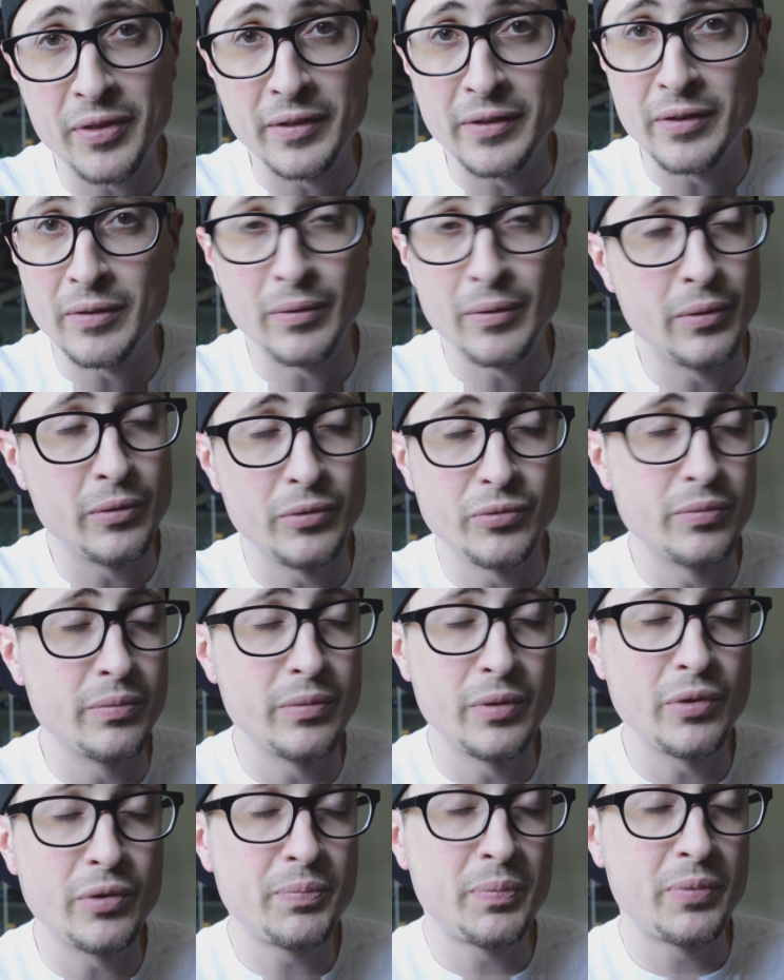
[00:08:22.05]

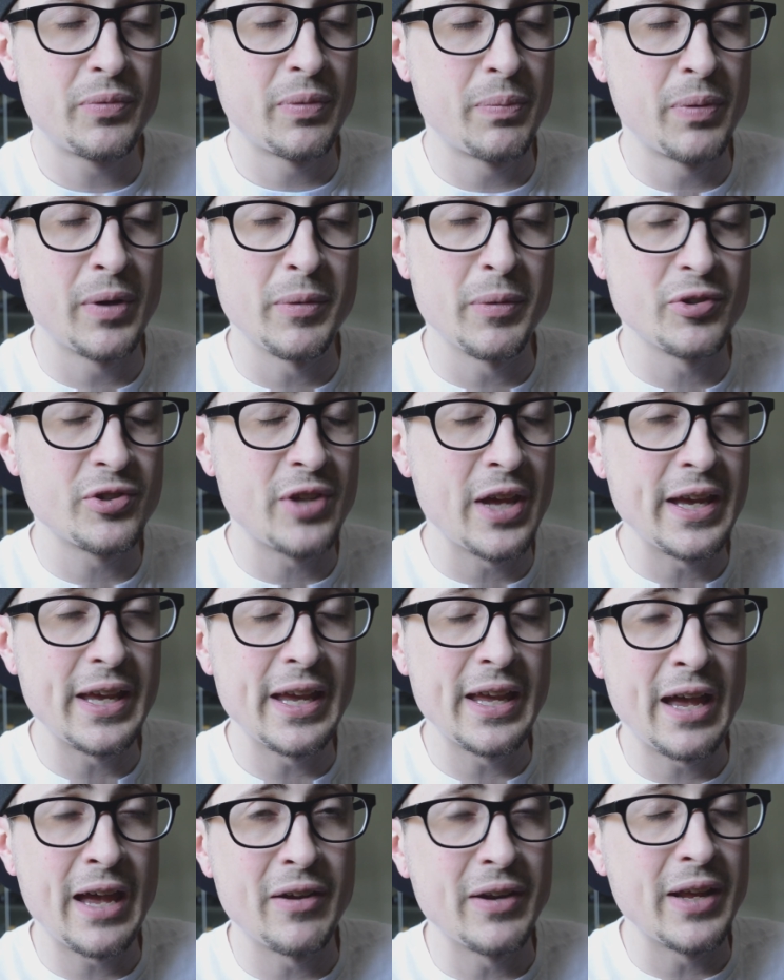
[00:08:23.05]
They'll pretty much take
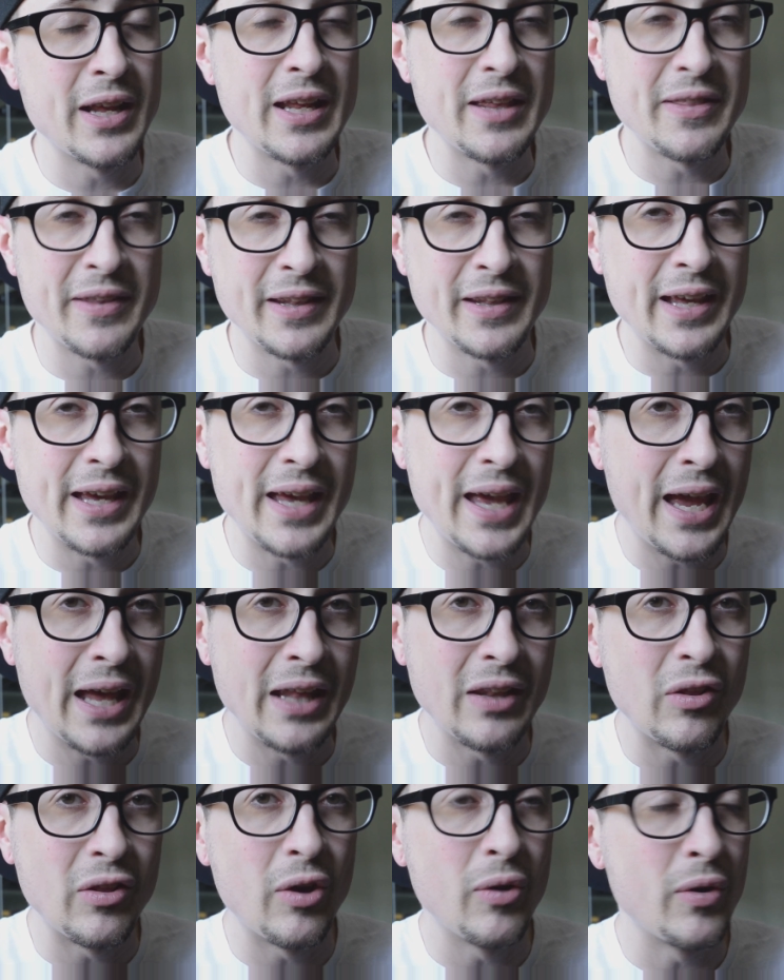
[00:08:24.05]
out anything they
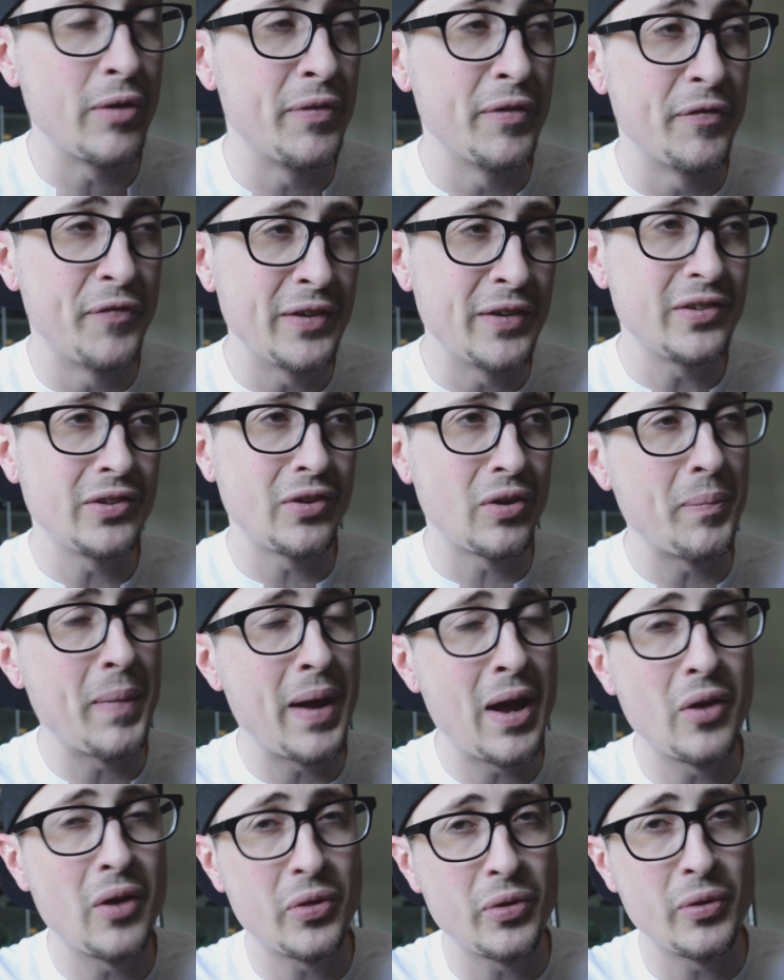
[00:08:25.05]
can, though. If it fits in their
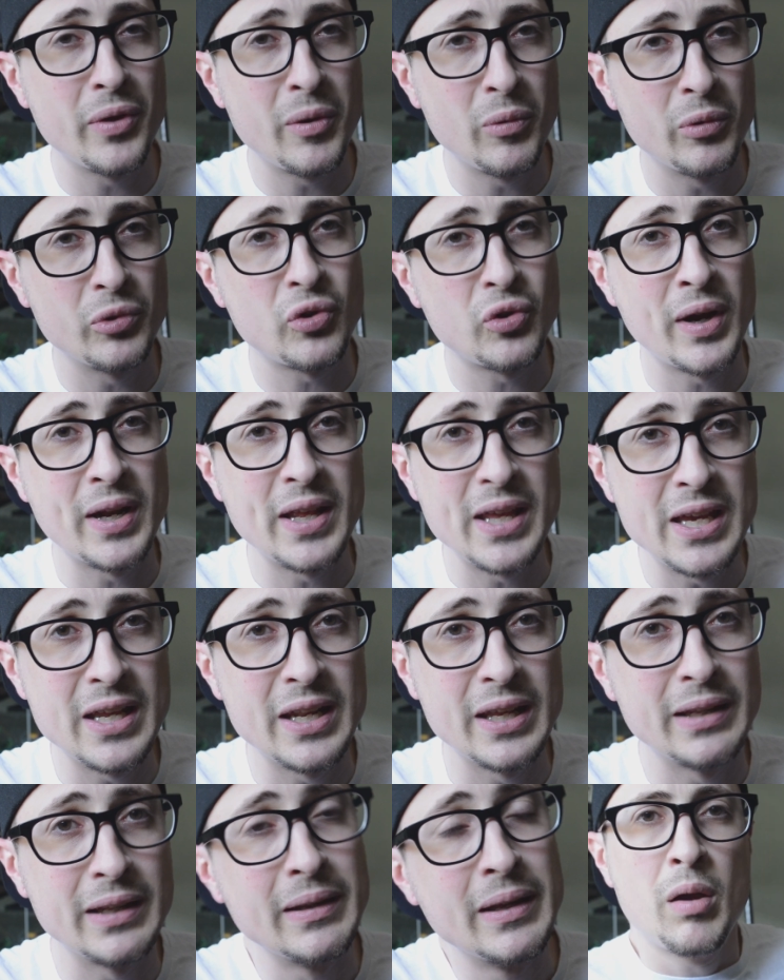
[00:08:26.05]
mouth, they will try to
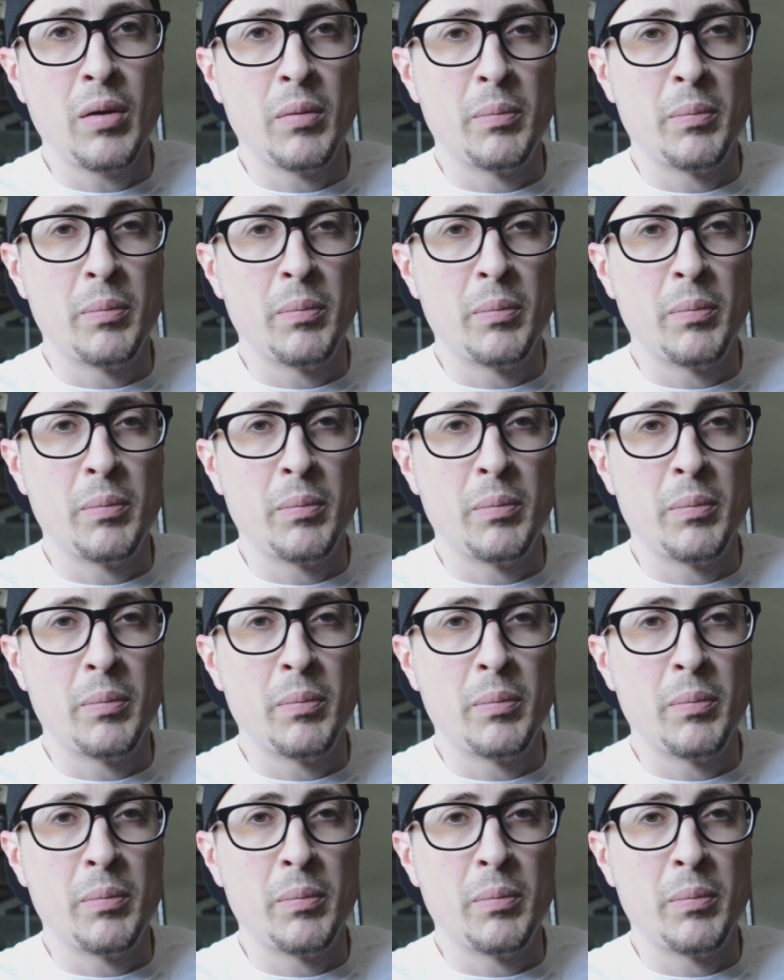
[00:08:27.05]
eat it.